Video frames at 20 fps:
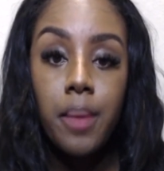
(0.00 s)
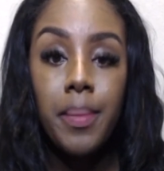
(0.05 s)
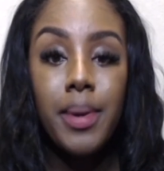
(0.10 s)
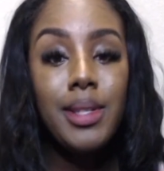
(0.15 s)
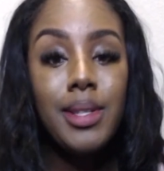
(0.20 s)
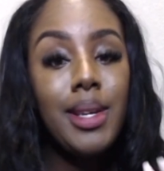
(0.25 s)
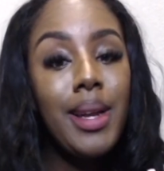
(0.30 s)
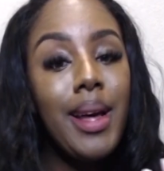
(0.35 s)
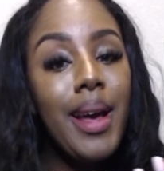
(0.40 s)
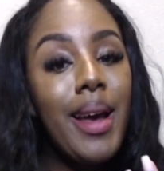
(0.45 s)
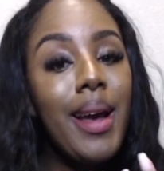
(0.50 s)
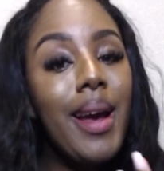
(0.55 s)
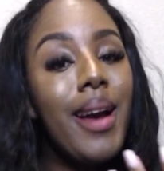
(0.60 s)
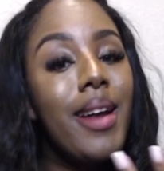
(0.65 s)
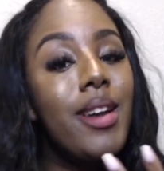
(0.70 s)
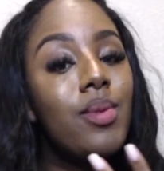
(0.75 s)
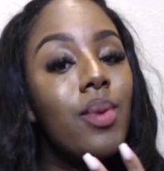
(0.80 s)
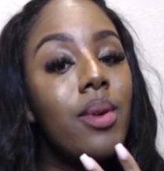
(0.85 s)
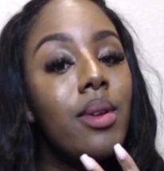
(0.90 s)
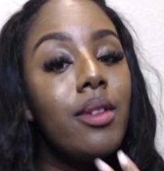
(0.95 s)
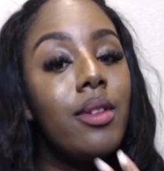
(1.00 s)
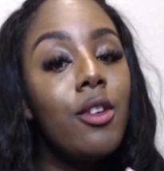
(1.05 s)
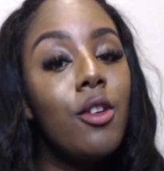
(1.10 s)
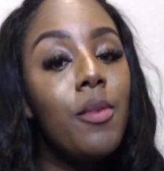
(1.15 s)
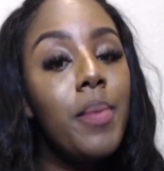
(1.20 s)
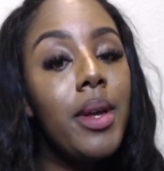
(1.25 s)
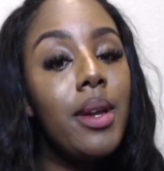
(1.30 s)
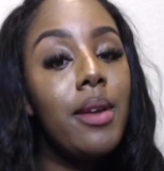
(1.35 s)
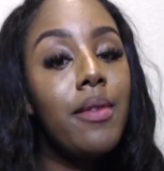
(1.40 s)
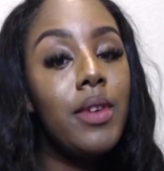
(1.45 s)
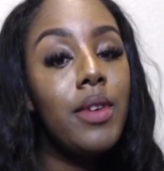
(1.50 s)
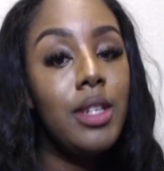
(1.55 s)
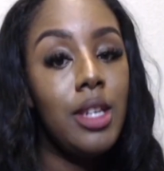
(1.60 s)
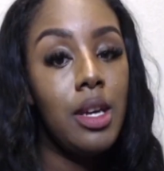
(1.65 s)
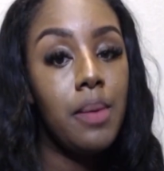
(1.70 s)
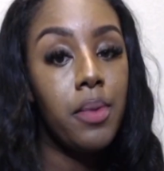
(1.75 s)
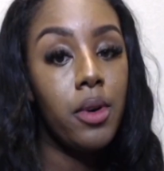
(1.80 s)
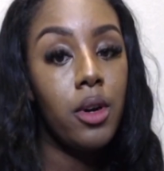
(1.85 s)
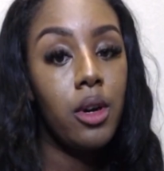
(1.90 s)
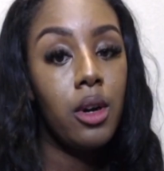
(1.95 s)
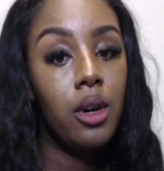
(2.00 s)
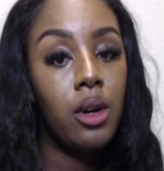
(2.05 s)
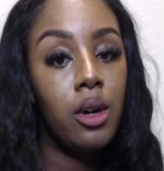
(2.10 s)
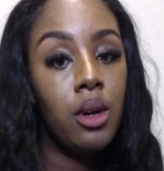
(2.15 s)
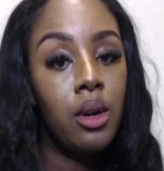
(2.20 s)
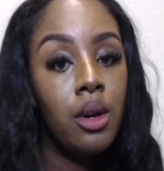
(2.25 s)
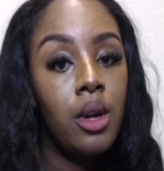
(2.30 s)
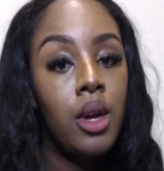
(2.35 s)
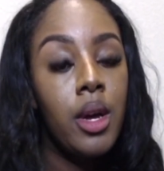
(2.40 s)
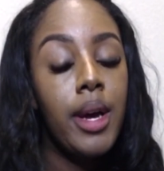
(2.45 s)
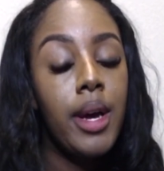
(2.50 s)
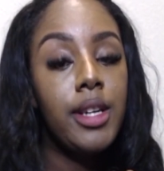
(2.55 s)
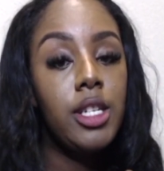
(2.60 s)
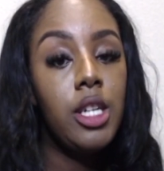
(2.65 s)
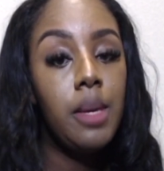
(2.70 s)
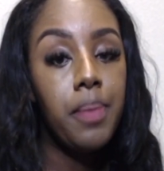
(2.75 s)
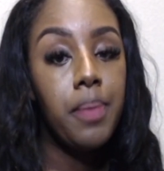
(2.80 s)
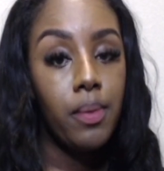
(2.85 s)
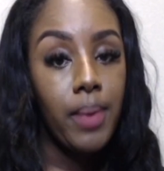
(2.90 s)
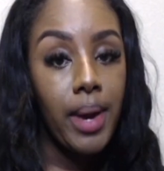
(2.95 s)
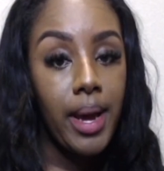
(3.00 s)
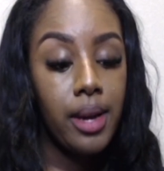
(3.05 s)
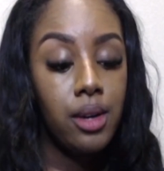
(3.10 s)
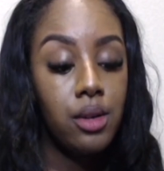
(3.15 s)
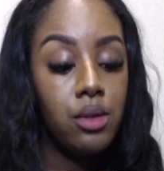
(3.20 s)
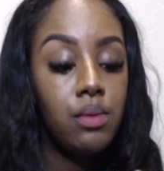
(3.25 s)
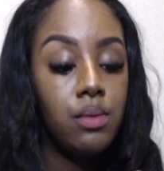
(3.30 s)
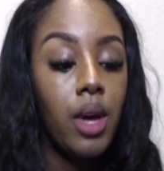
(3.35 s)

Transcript: But today I just want a little bit of a deeper red.